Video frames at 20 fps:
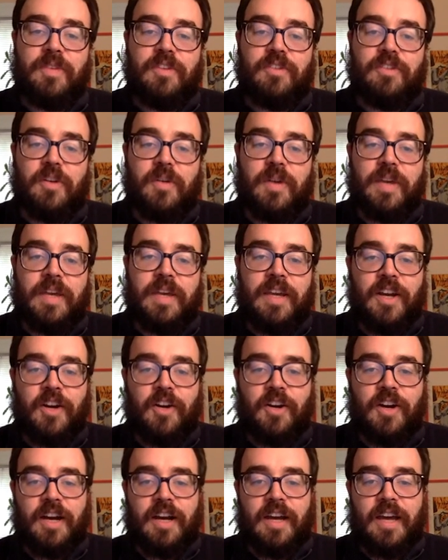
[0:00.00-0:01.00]
So
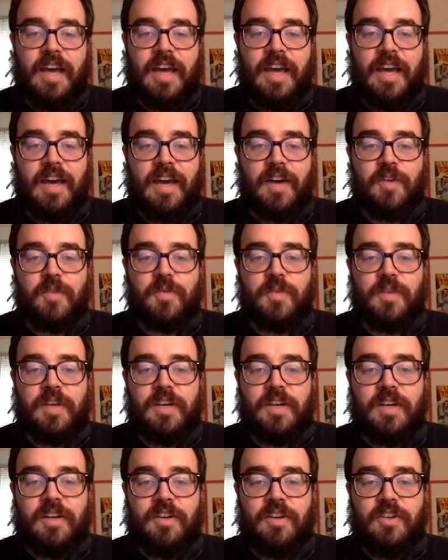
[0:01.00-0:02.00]
here I have
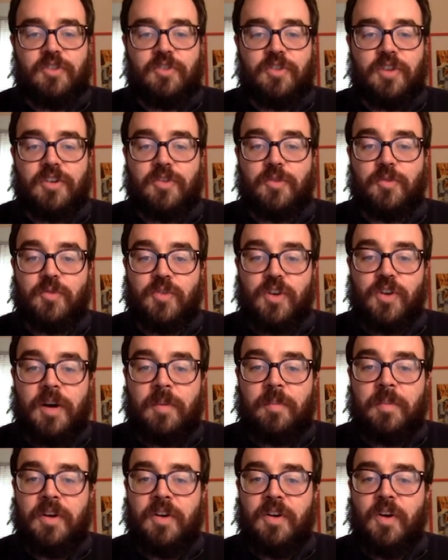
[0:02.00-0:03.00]
struct
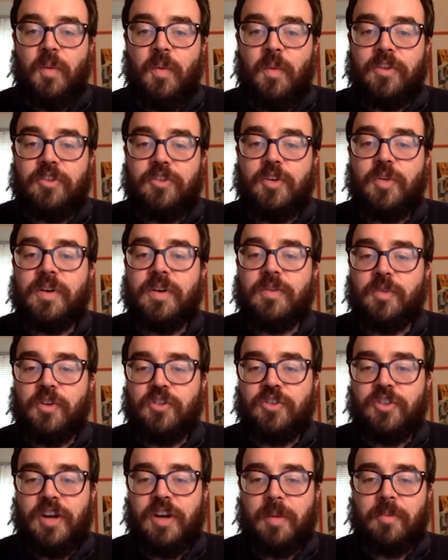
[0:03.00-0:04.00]
from with two
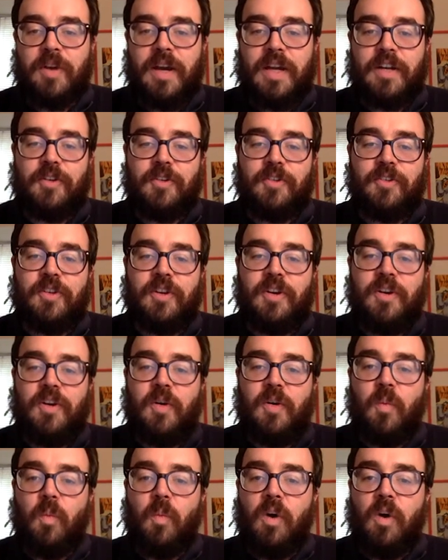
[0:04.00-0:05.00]
conversion operators.
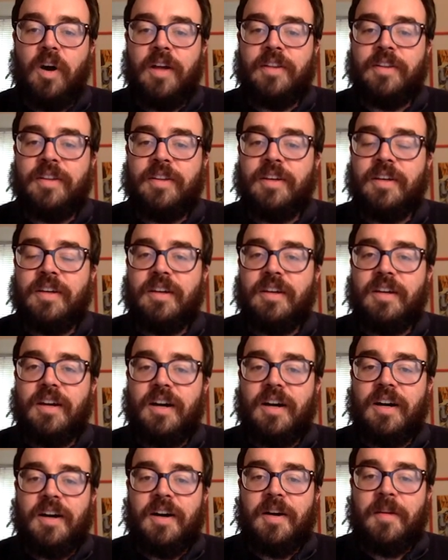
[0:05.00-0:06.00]
One
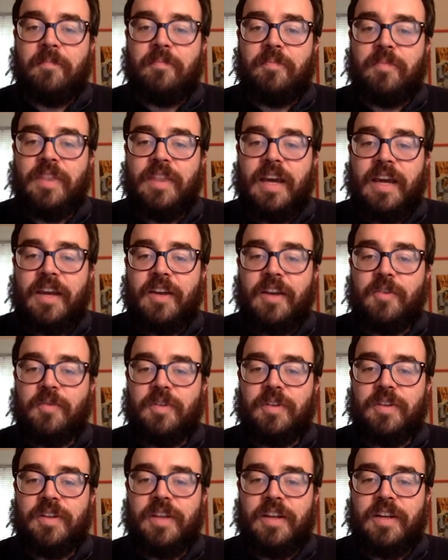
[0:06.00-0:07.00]
um, that
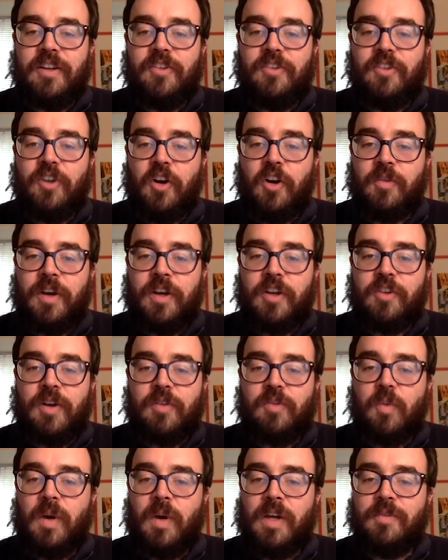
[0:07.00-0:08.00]
can that is R value
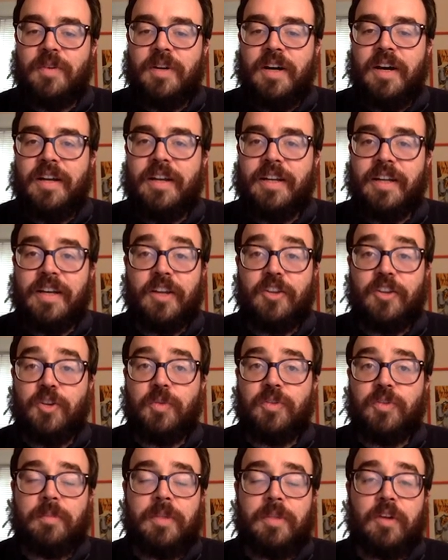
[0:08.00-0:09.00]
ref qualified and it can
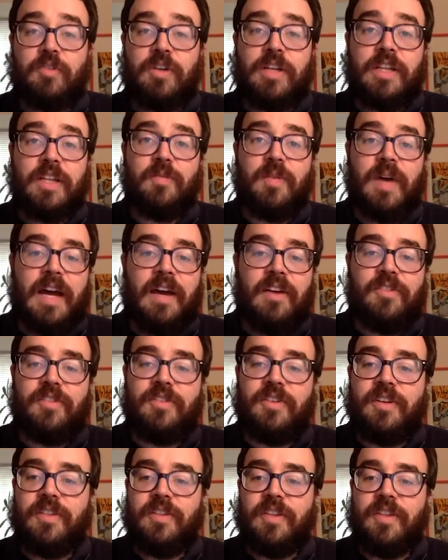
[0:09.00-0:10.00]
do something really
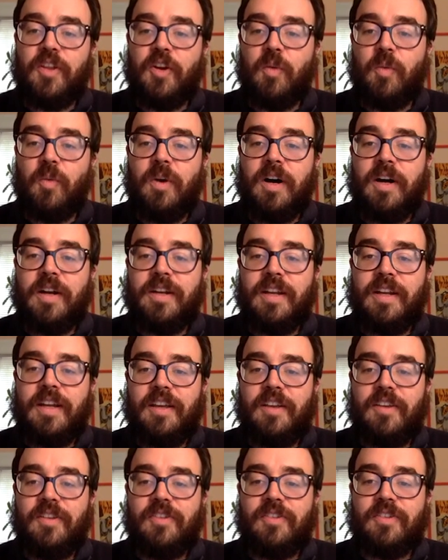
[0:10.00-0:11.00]
fast. The other one
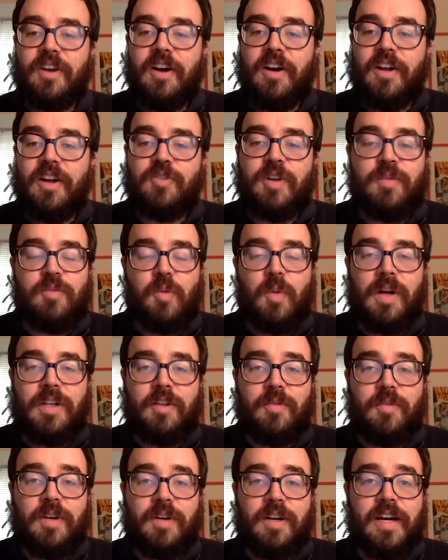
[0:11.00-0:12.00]
is const ref
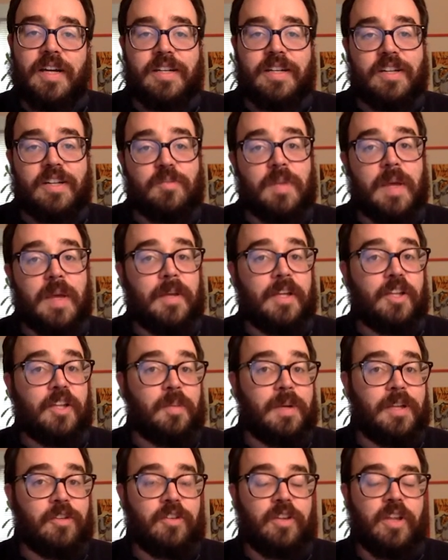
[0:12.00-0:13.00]
qualified and it's maybe a
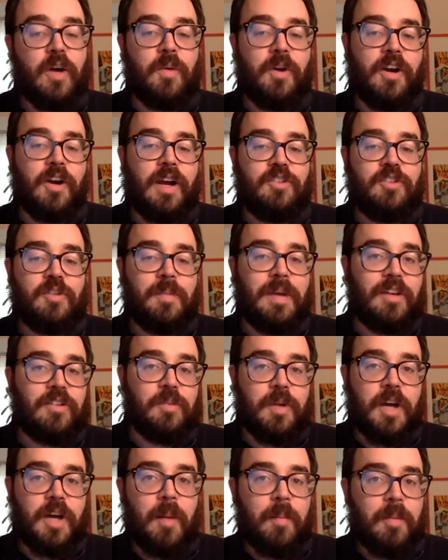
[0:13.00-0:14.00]
little bit slower, has to make
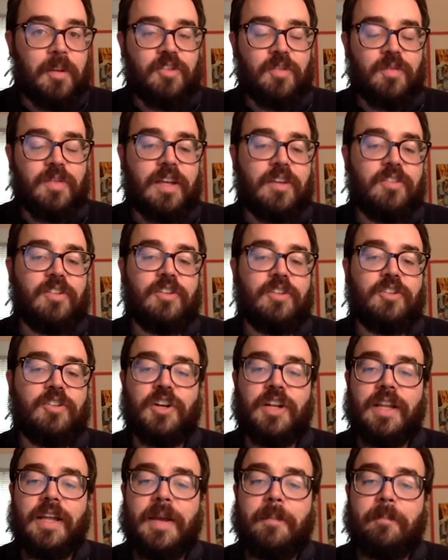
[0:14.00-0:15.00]
some copies of things
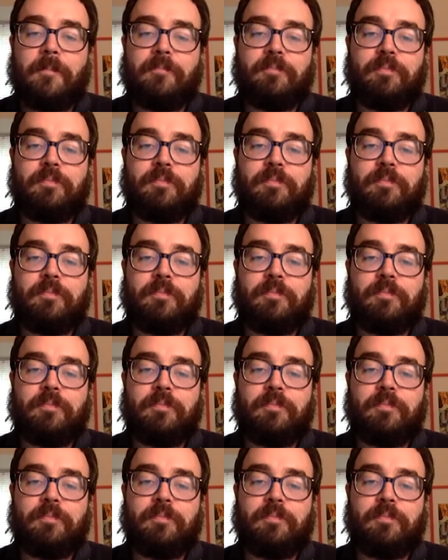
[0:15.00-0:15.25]
internally.